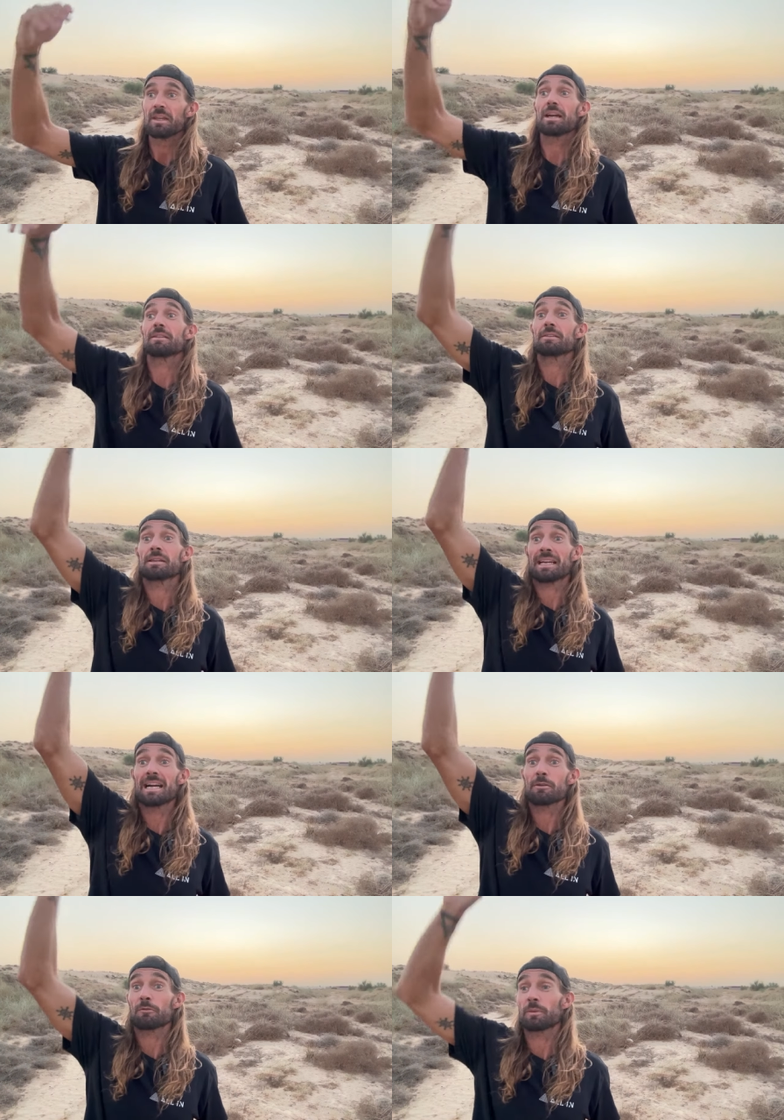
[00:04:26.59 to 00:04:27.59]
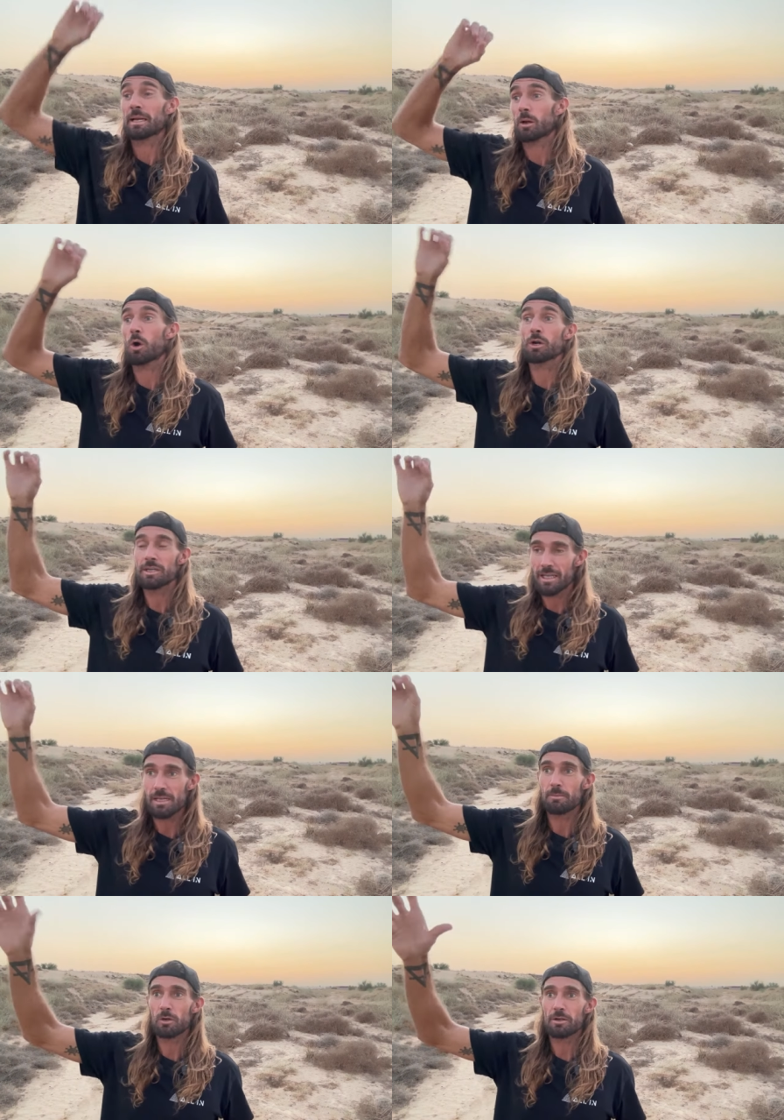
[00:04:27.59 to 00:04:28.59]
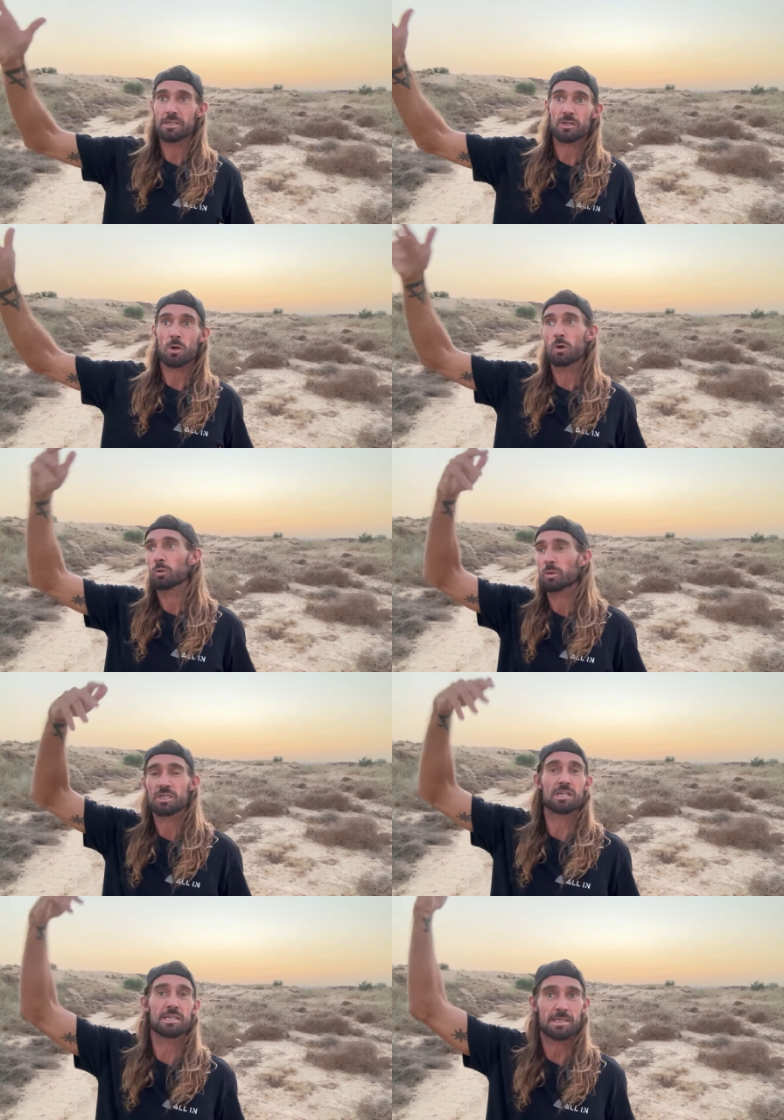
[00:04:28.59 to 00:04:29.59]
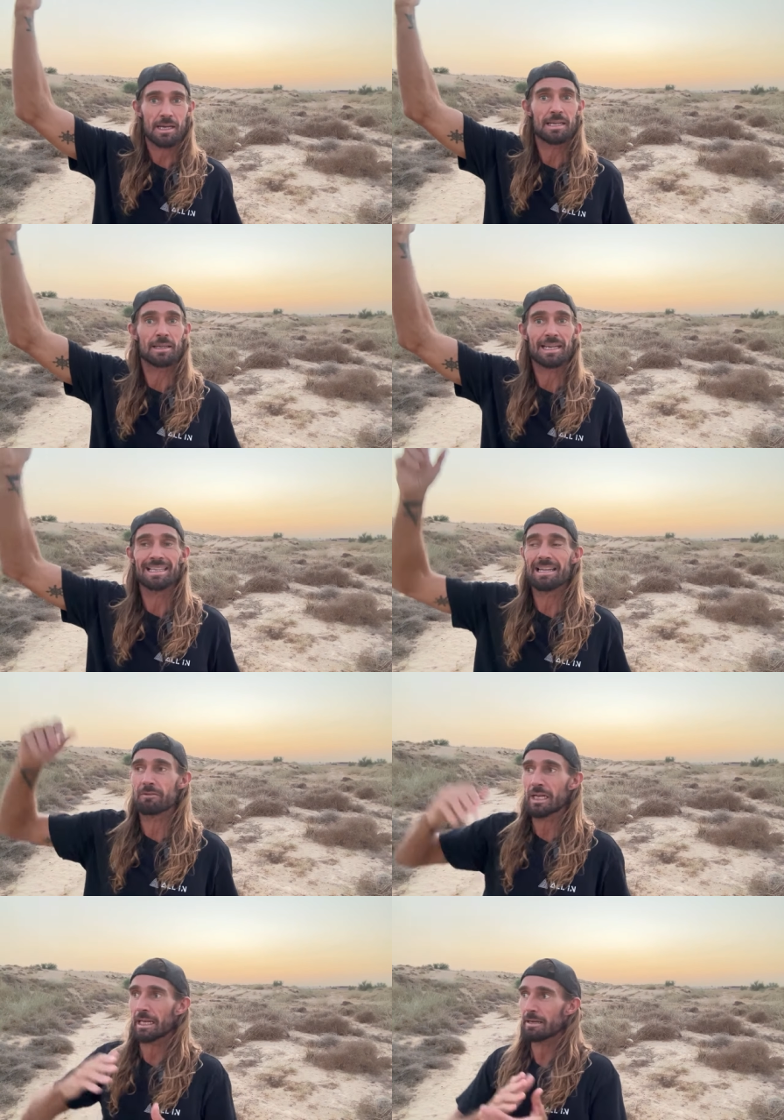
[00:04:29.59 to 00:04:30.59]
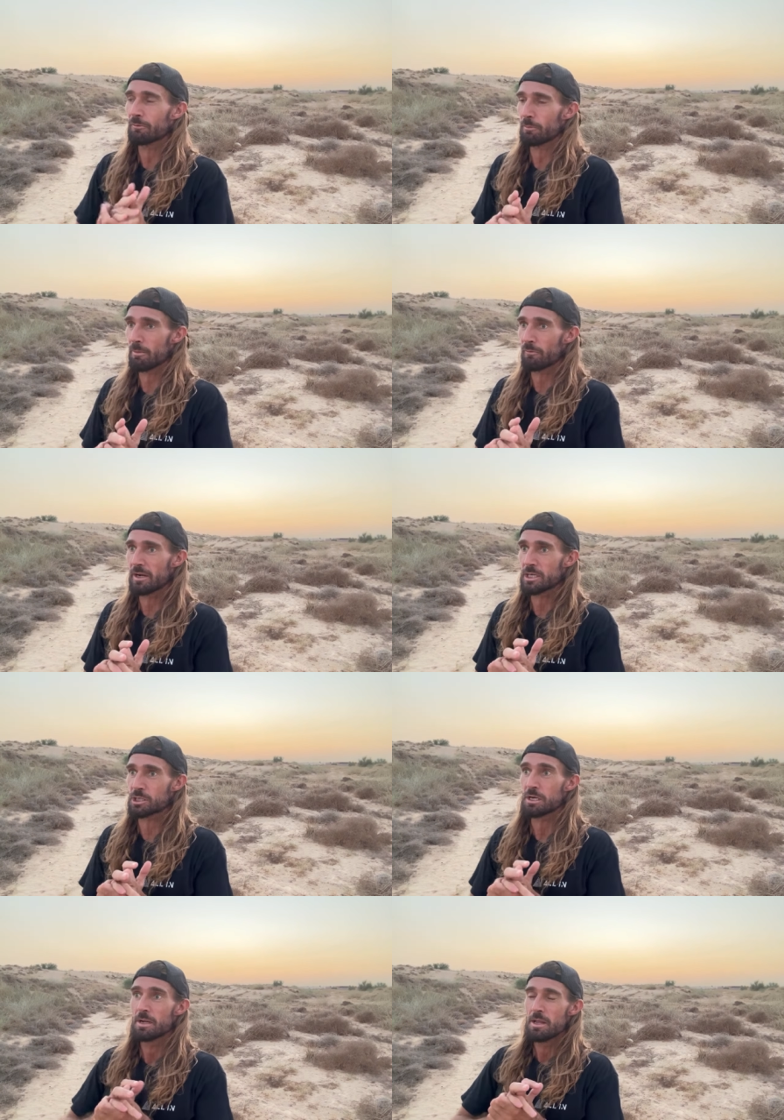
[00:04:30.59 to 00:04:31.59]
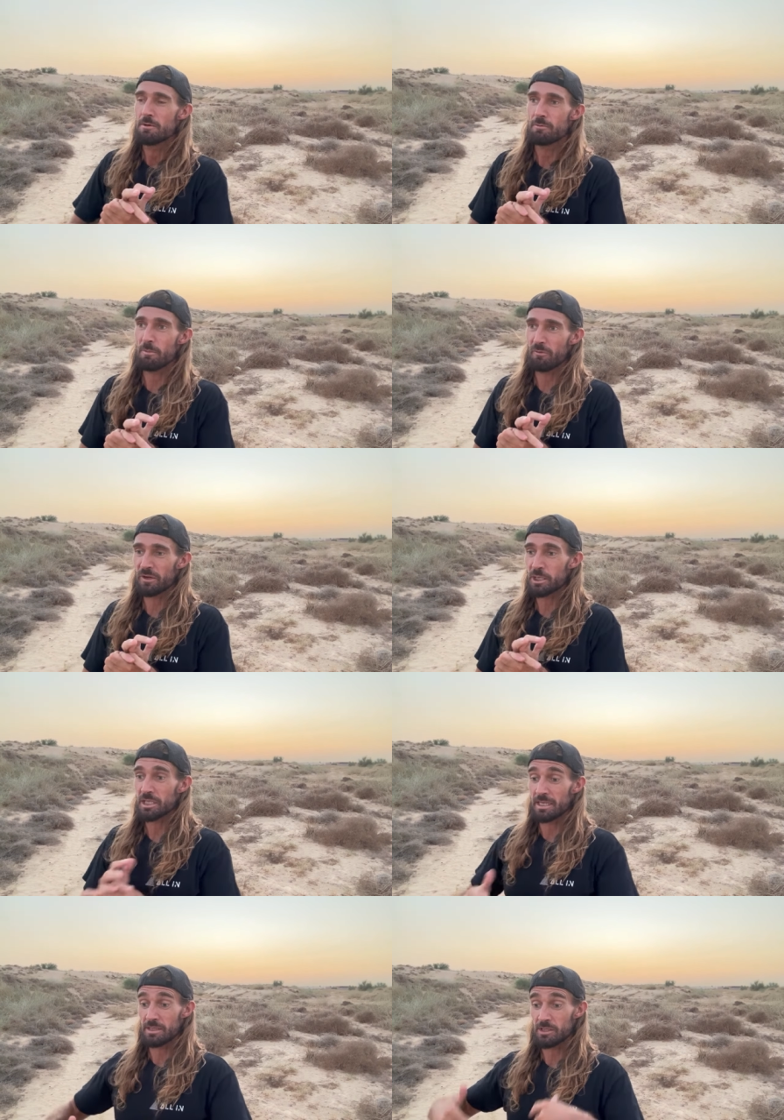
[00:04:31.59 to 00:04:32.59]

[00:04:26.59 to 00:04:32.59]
at the kind of like Hoya de la Mora it's called, which is like 11K from the finish, from the finish line.